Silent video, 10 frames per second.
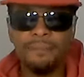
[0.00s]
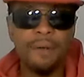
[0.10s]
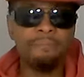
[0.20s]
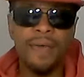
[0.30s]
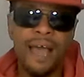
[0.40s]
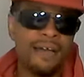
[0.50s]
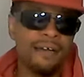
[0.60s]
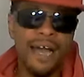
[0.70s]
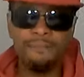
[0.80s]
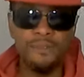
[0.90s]
I'm
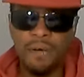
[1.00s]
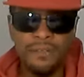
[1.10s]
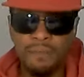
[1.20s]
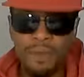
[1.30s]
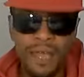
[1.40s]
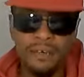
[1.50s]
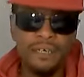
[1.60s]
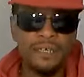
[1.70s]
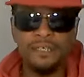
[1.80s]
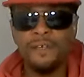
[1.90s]
hyped about the Michael
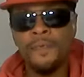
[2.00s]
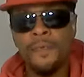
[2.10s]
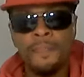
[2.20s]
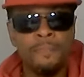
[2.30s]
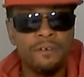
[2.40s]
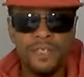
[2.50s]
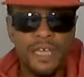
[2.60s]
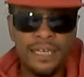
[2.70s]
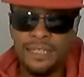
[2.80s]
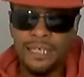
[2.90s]
Hunter versus
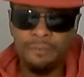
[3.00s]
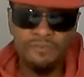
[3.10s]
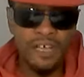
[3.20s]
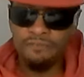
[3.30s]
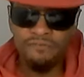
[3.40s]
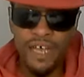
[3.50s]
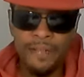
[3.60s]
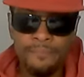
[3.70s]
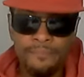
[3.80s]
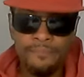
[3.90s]
Alexander Povetkin fight.
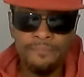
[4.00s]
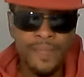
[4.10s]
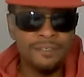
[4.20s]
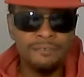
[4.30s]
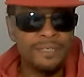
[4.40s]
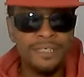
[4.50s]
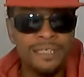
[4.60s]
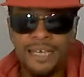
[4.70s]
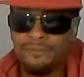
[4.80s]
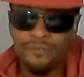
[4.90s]
That's going to be a
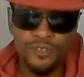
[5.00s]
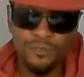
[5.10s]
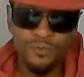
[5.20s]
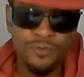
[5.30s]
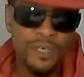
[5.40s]
nice one too.